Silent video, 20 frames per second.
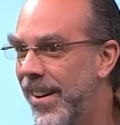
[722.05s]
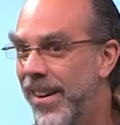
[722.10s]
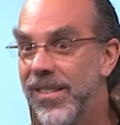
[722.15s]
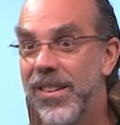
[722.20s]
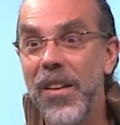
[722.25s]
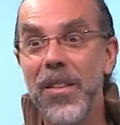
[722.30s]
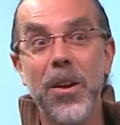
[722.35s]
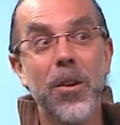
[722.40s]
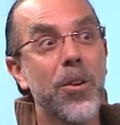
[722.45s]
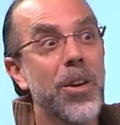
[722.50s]

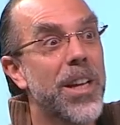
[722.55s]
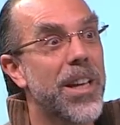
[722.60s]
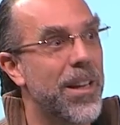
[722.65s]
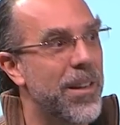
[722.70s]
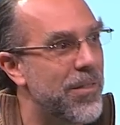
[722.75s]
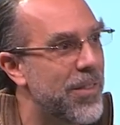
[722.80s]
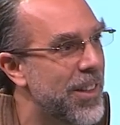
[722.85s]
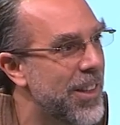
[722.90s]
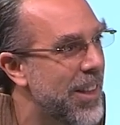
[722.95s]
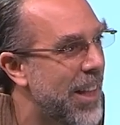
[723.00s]
then they're
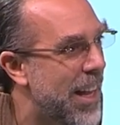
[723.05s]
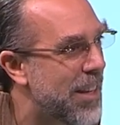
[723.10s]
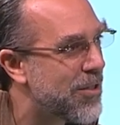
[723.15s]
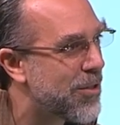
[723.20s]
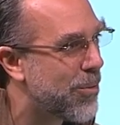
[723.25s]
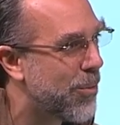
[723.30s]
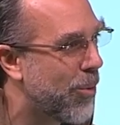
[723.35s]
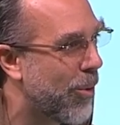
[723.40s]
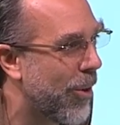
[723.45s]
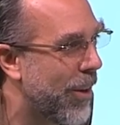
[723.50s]
even
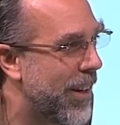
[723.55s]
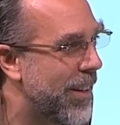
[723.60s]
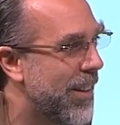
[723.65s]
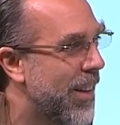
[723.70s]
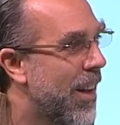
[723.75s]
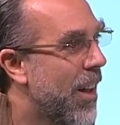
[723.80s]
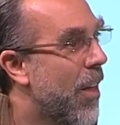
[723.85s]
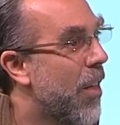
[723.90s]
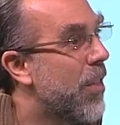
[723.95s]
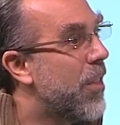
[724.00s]
less worried.
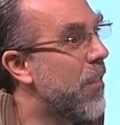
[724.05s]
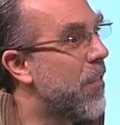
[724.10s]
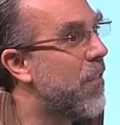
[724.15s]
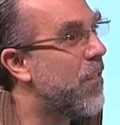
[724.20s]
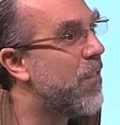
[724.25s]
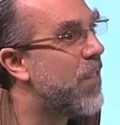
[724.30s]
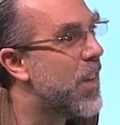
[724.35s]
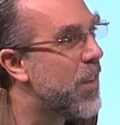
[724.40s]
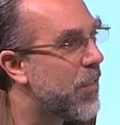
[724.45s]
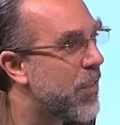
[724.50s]
The
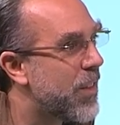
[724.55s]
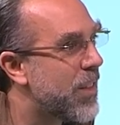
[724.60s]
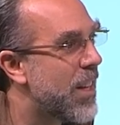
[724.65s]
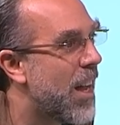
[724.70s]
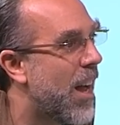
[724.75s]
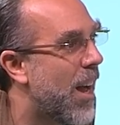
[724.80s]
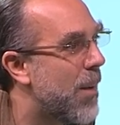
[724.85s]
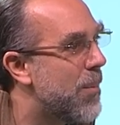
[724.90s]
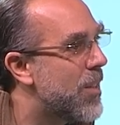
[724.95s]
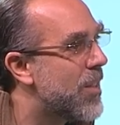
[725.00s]
fifth
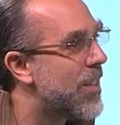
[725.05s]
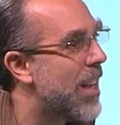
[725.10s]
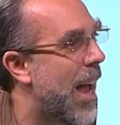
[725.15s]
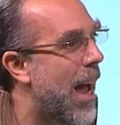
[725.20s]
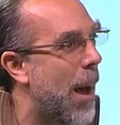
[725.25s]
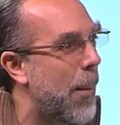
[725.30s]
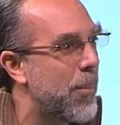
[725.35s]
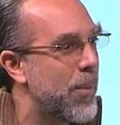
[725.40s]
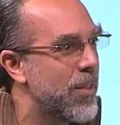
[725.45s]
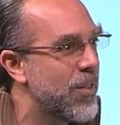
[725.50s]
time this
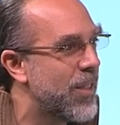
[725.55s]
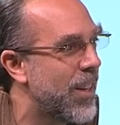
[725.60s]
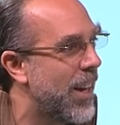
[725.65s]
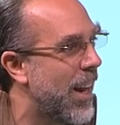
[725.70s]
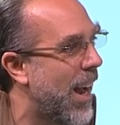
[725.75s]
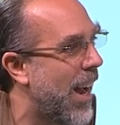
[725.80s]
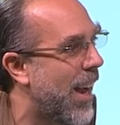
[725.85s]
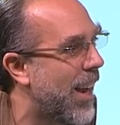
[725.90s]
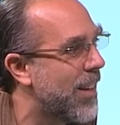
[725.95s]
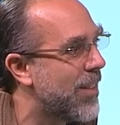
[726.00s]
happens at
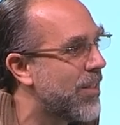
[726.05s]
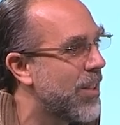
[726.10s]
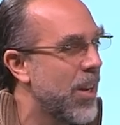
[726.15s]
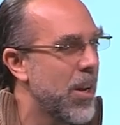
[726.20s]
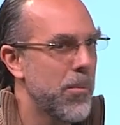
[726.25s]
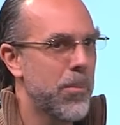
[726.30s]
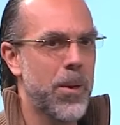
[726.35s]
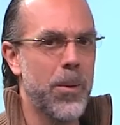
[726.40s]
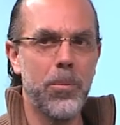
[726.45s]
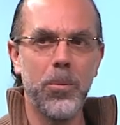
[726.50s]
X,
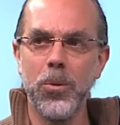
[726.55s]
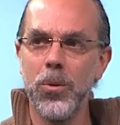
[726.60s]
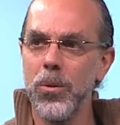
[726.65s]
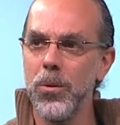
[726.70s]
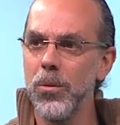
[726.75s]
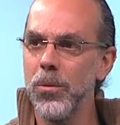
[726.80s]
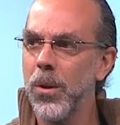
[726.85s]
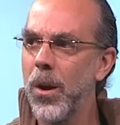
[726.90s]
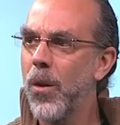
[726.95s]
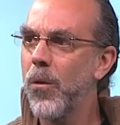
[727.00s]
people
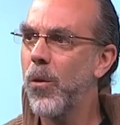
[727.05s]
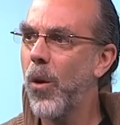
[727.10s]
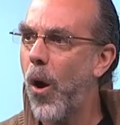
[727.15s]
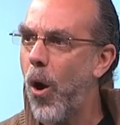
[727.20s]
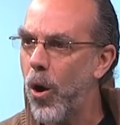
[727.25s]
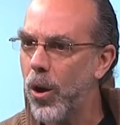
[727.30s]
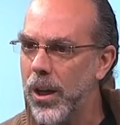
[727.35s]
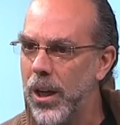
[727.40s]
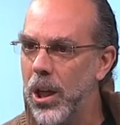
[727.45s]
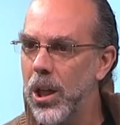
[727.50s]

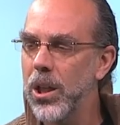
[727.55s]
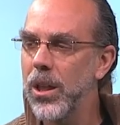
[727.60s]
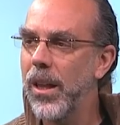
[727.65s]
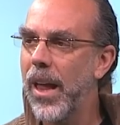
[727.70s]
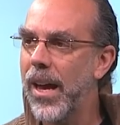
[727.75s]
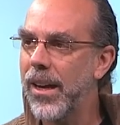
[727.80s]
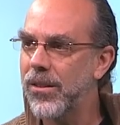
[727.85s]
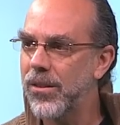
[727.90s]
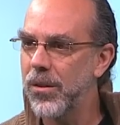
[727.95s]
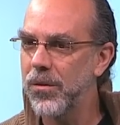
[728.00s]
are
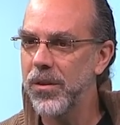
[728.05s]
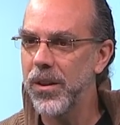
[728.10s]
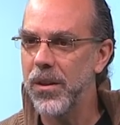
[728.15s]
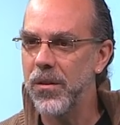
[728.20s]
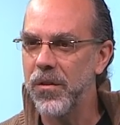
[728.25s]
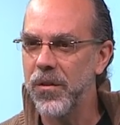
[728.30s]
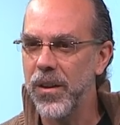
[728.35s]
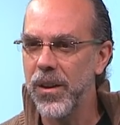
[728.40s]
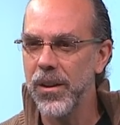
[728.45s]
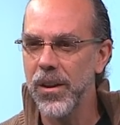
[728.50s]
collectively
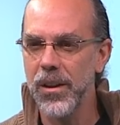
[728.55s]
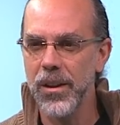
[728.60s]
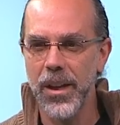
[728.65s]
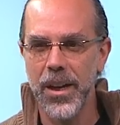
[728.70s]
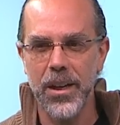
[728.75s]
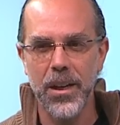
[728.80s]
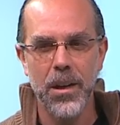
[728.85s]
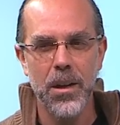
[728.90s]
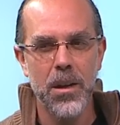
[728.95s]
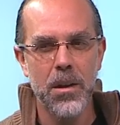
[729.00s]
feeling
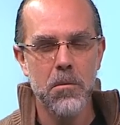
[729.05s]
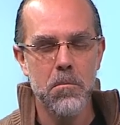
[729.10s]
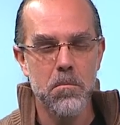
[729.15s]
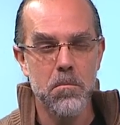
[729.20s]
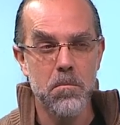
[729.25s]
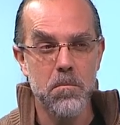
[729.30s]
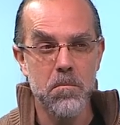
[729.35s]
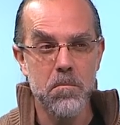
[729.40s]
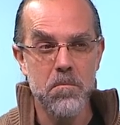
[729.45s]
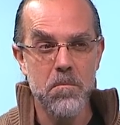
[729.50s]
like
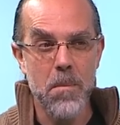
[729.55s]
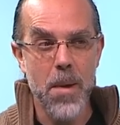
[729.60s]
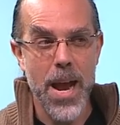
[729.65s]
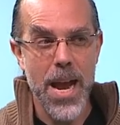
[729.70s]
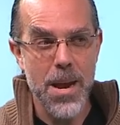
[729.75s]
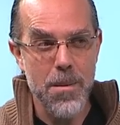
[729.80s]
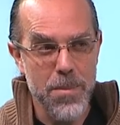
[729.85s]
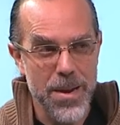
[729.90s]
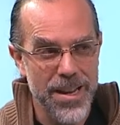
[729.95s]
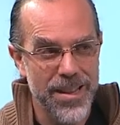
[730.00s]

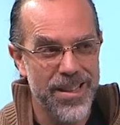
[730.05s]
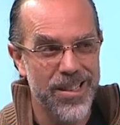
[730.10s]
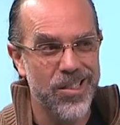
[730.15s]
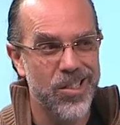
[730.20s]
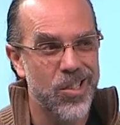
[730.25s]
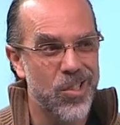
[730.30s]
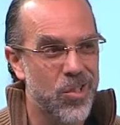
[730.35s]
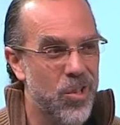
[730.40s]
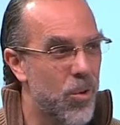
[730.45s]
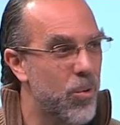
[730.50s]
maybe this
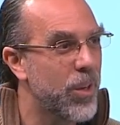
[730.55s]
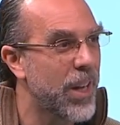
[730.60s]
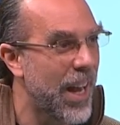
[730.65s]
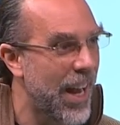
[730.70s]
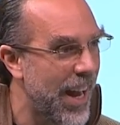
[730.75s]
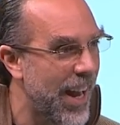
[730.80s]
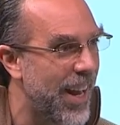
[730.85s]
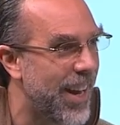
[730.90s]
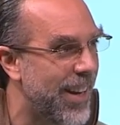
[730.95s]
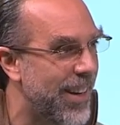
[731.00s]
is
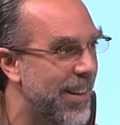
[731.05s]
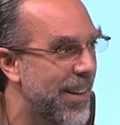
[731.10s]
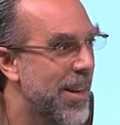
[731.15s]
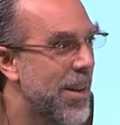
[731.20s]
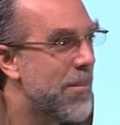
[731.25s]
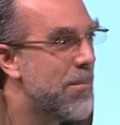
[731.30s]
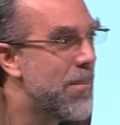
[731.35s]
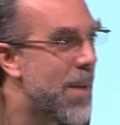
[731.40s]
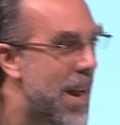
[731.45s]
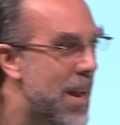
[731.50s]
okay,
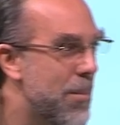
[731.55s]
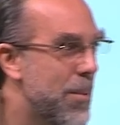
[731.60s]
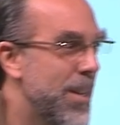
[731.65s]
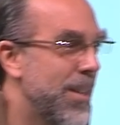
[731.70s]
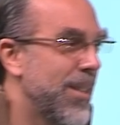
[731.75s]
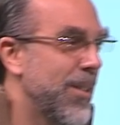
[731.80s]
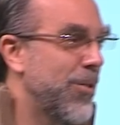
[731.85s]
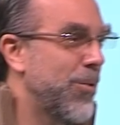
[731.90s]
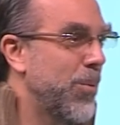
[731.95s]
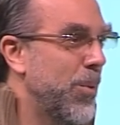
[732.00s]
maybe
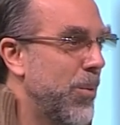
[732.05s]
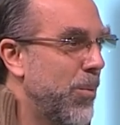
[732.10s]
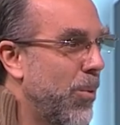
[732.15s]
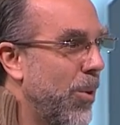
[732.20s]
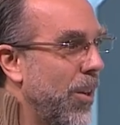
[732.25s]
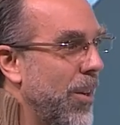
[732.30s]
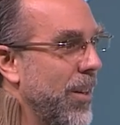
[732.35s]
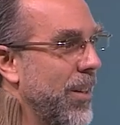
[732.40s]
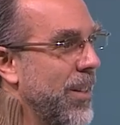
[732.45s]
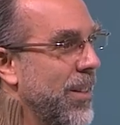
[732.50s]
this would
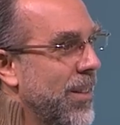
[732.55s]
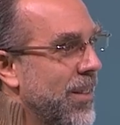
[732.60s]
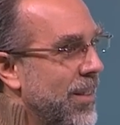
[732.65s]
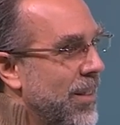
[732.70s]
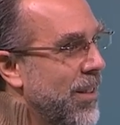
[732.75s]
work.